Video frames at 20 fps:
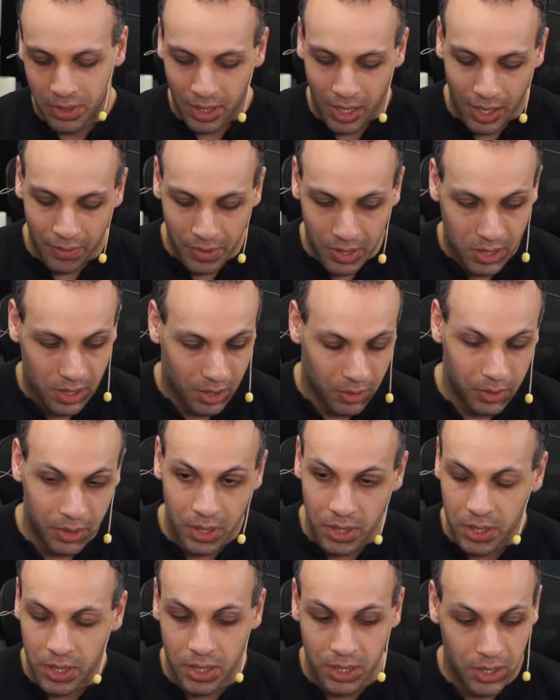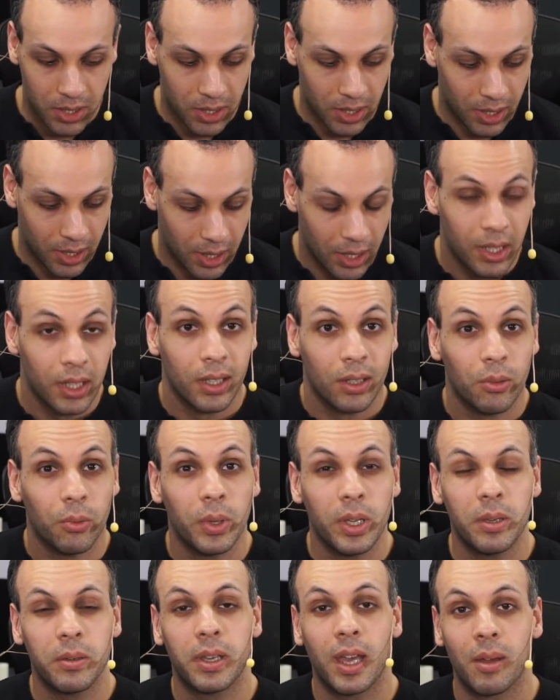obviously what this is
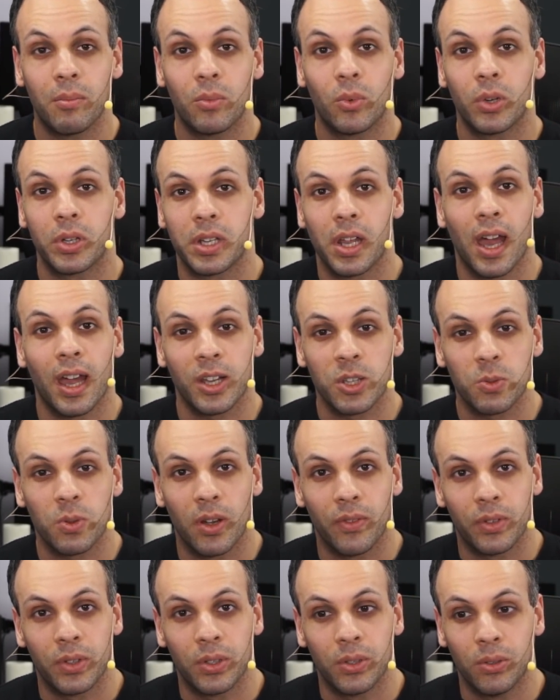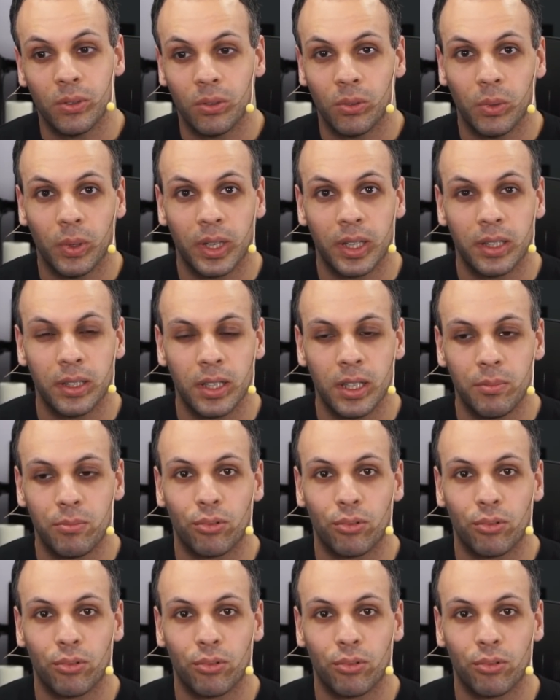we get more tax revenue when the